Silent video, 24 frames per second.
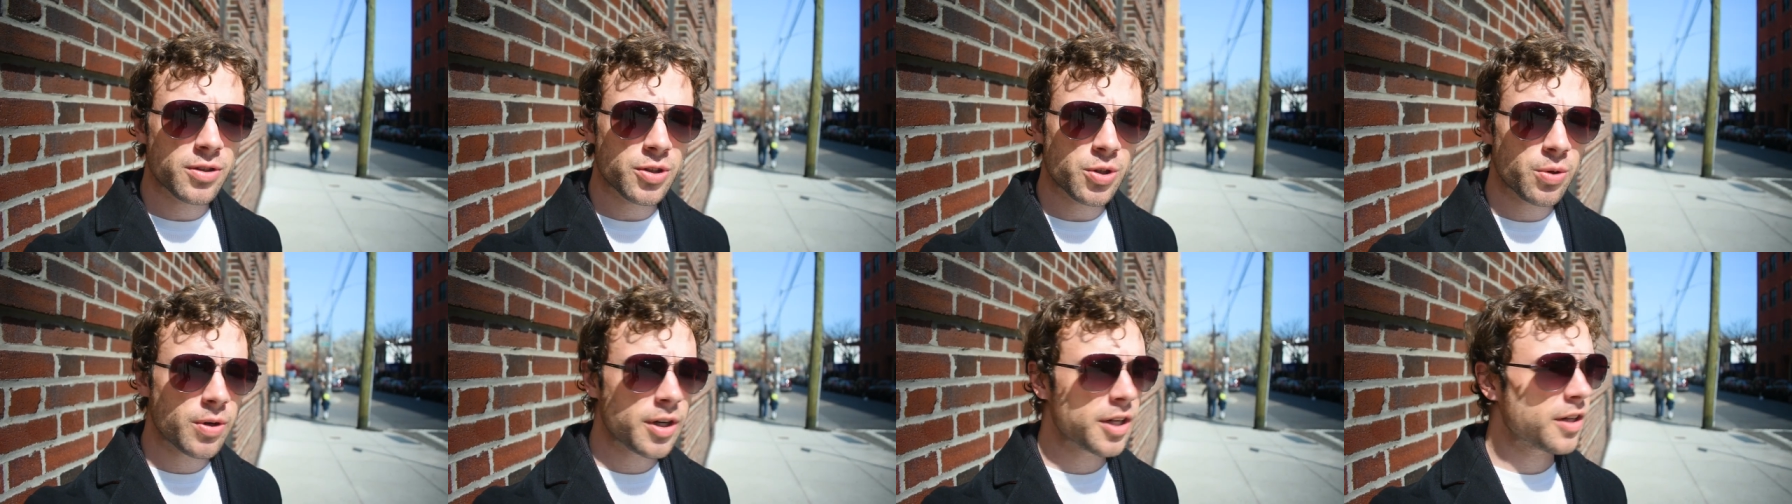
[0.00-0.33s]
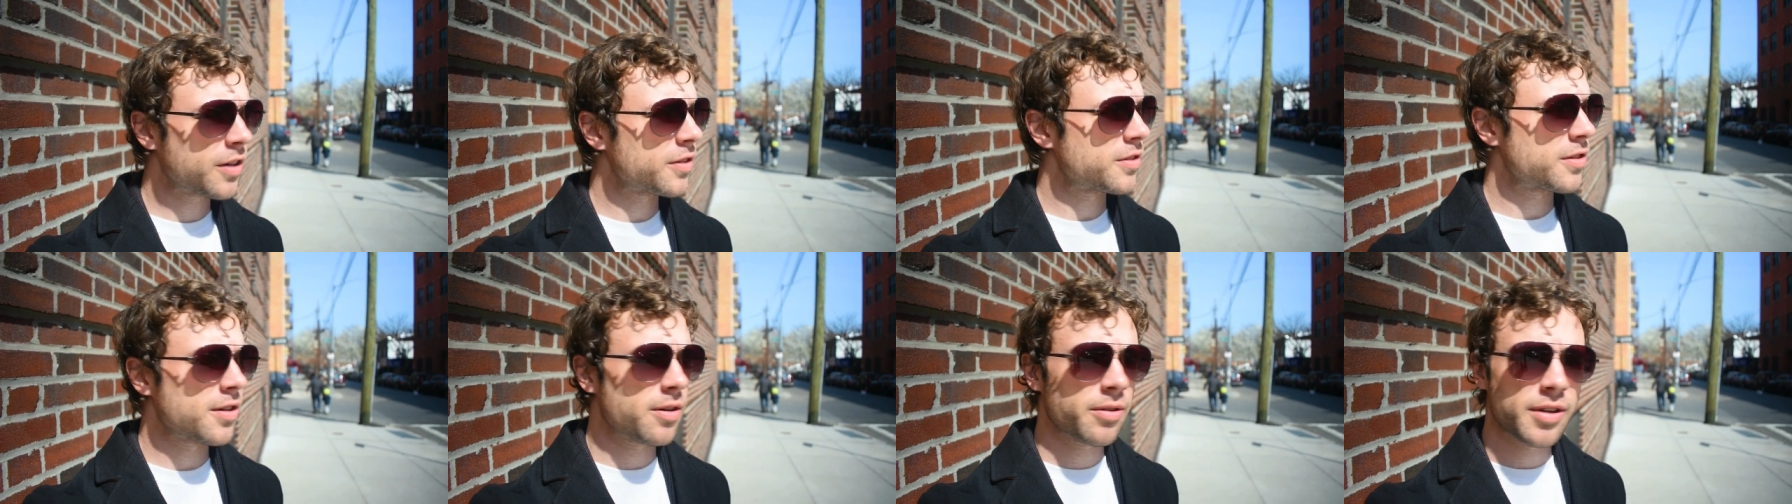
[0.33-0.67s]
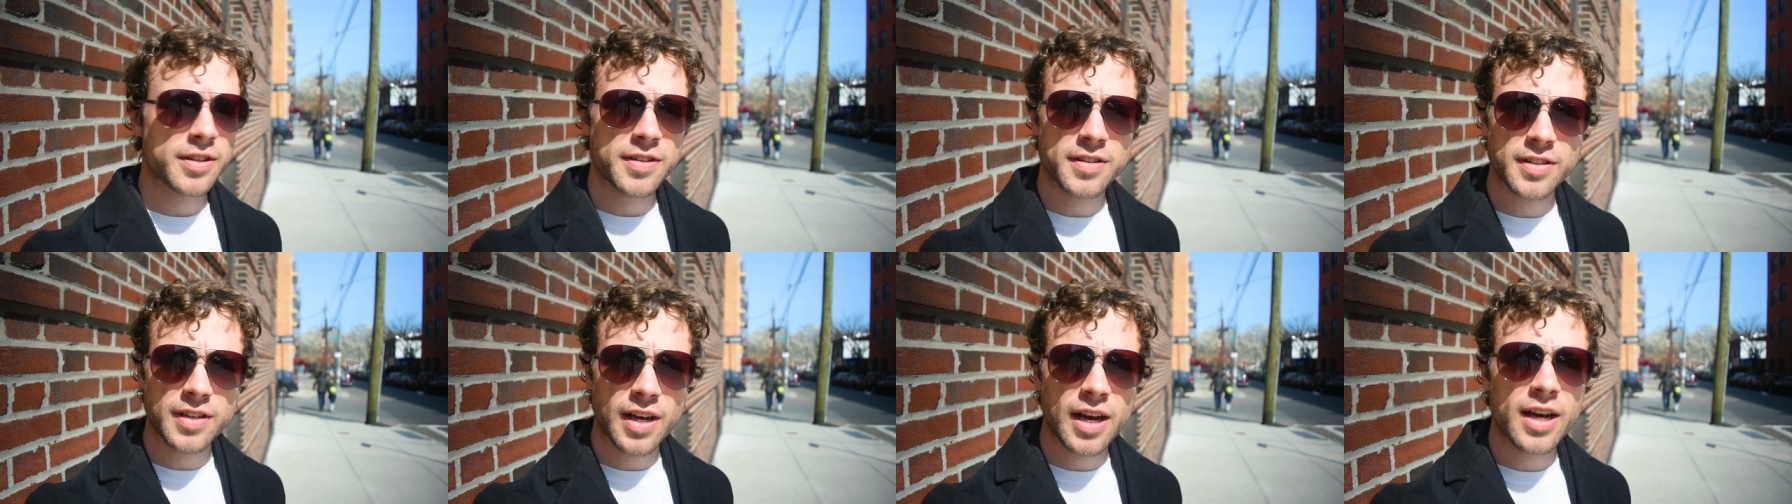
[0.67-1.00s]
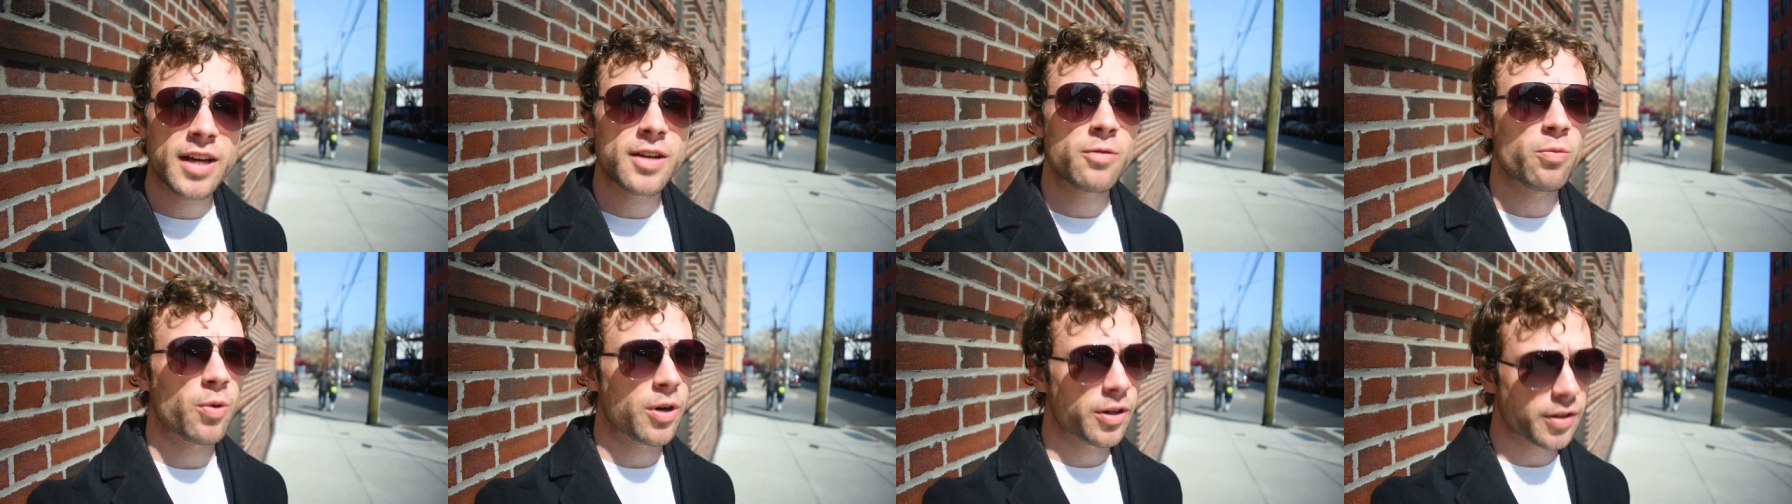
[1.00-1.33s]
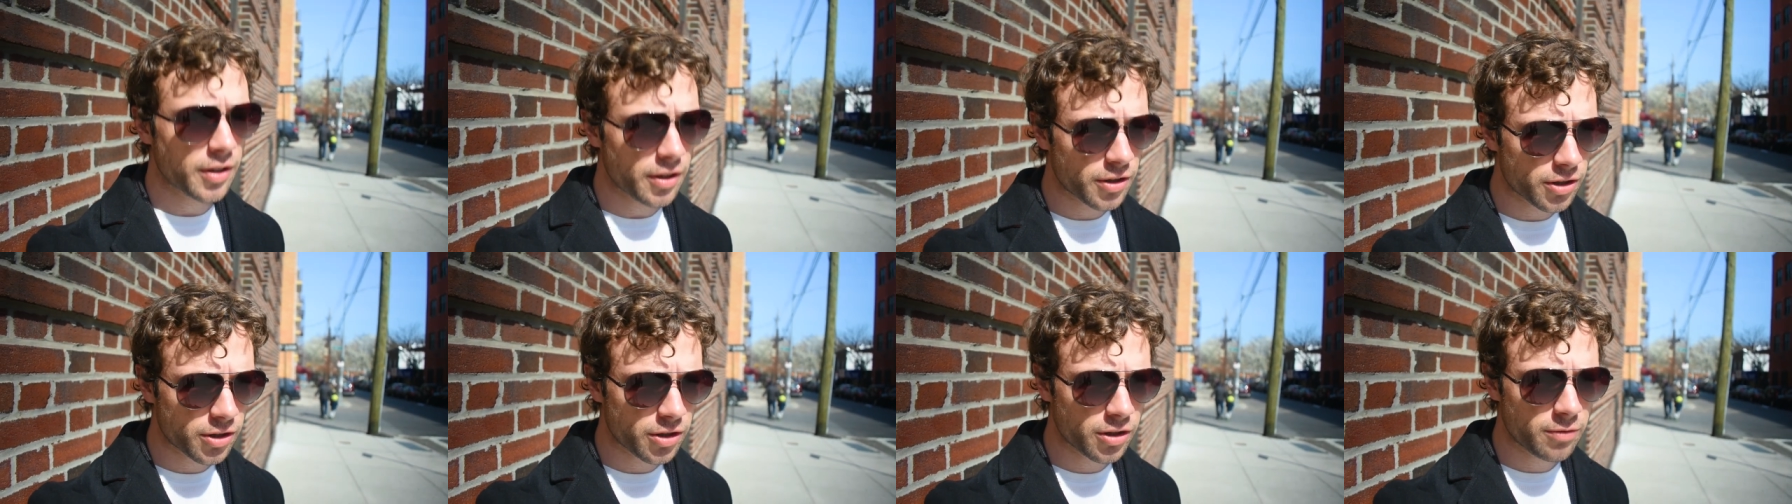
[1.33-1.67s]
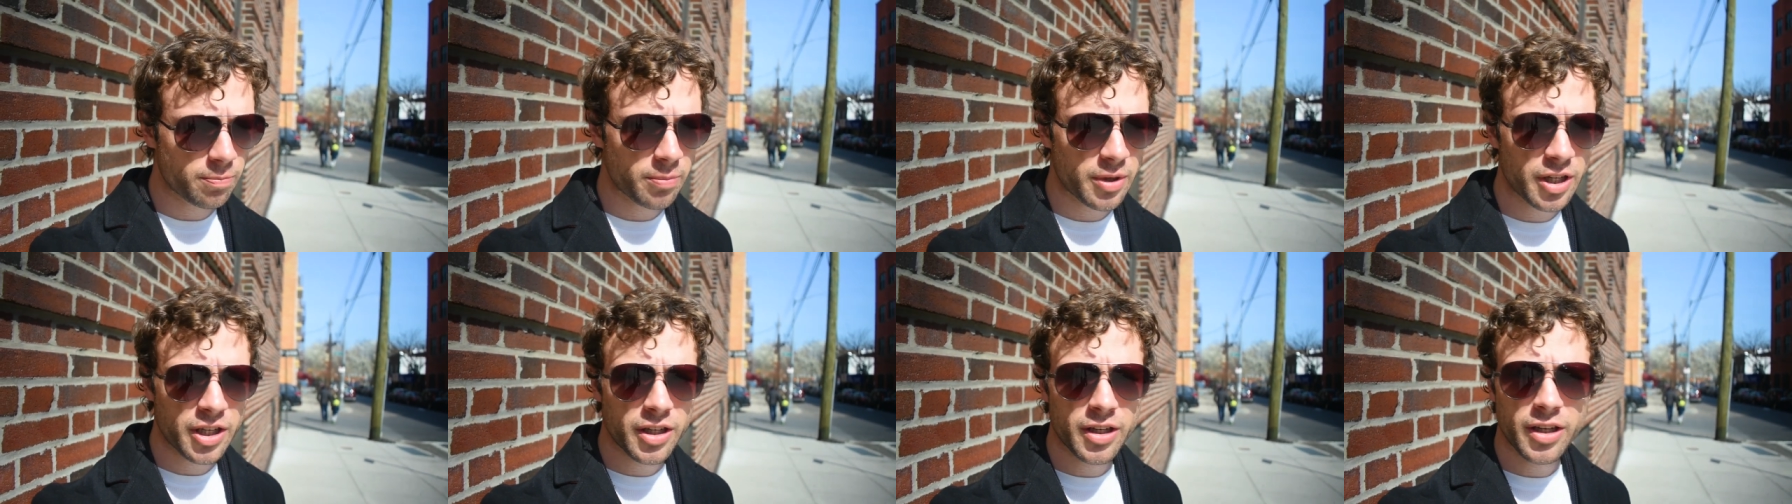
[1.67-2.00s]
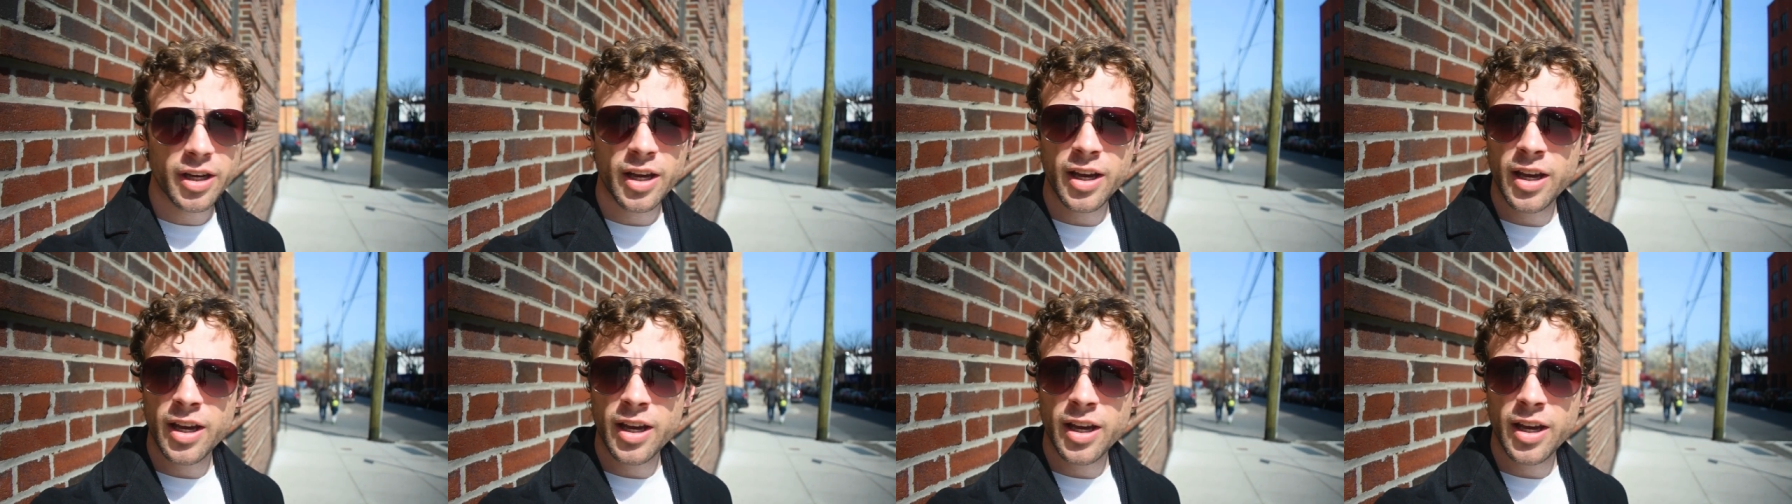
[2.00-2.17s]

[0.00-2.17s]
enjoy it because they're inside where they should be,